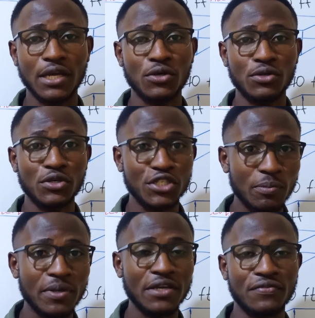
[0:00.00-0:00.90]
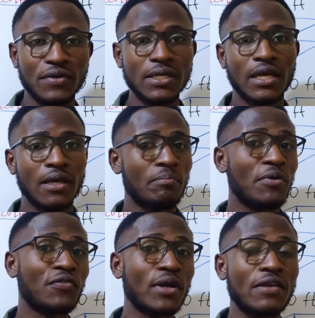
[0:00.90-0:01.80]
your shipping fee
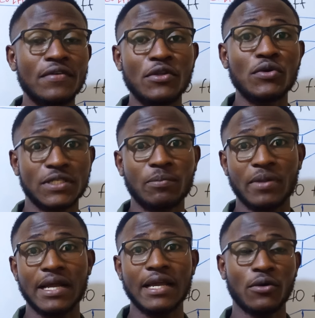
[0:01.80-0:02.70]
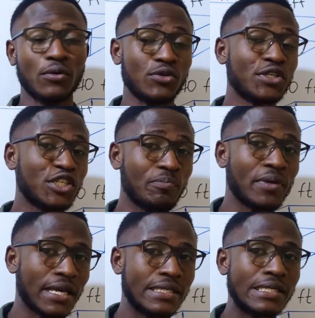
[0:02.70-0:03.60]
before even your supplier or your
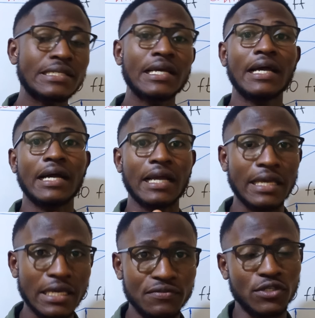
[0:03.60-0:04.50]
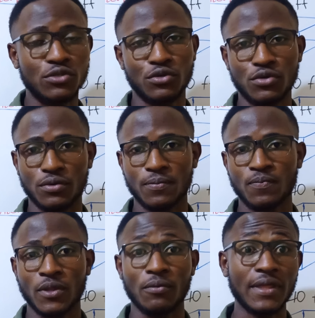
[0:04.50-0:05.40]
shipping agent gives it to you.
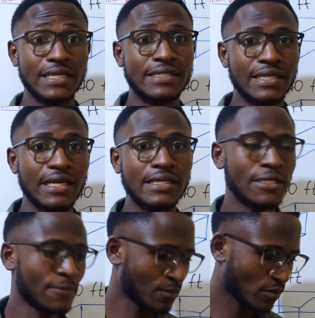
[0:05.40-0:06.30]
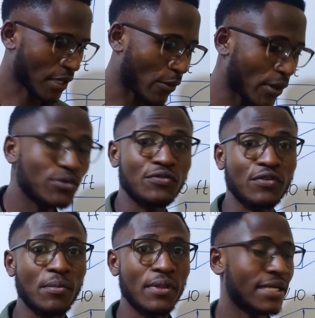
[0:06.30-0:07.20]
With that said, I want to
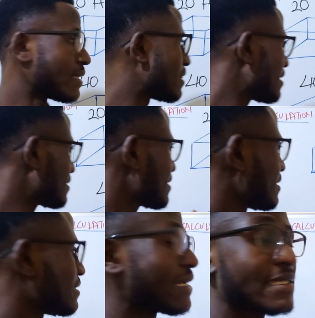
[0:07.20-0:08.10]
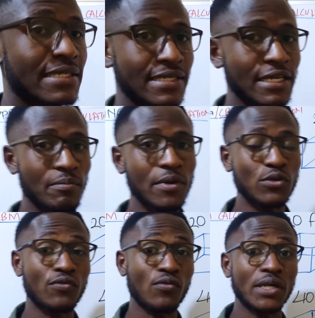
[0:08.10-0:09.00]
inform you that this is just a
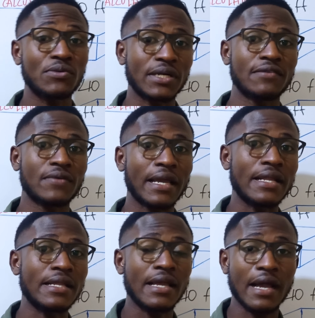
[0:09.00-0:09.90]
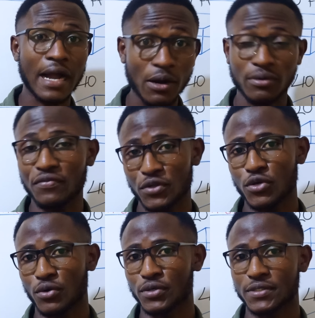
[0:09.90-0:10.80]
segment of what we cover in our
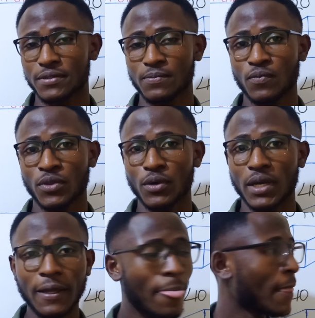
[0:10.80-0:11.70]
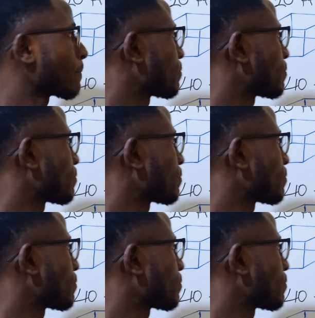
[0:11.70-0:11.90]
video course. Okay,